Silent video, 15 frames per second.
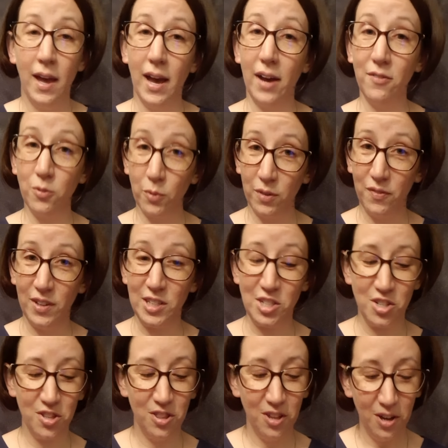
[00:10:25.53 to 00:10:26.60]
After we
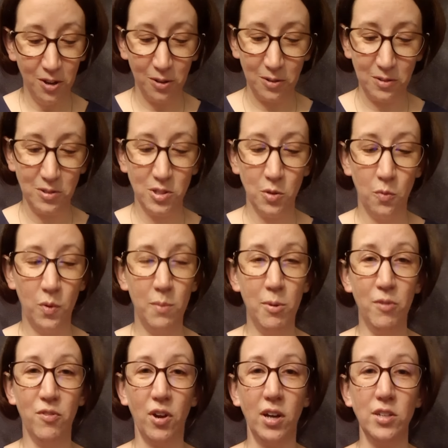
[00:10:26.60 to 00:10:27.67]
finished those, we
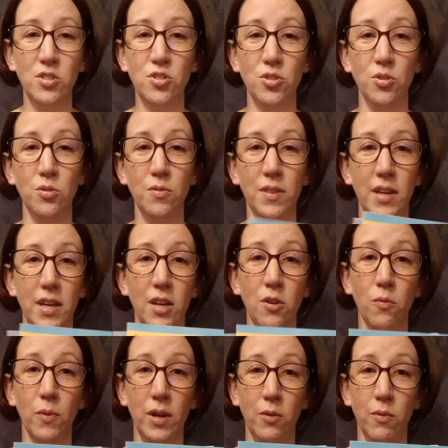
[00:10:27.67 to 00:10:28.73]
moved on to the
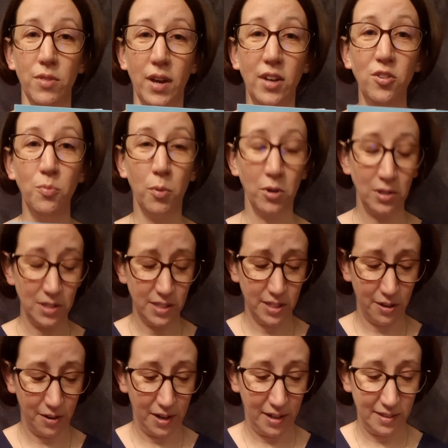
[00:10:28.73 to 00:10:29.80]
Read with Usborne
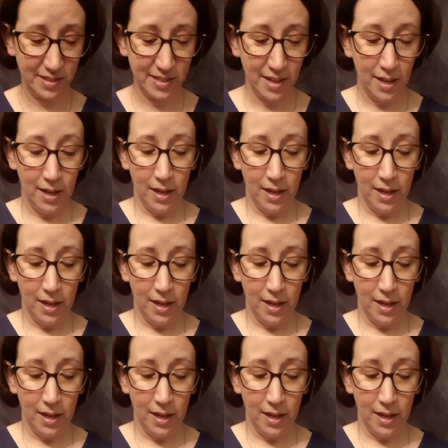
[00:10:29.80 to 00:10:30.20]
series.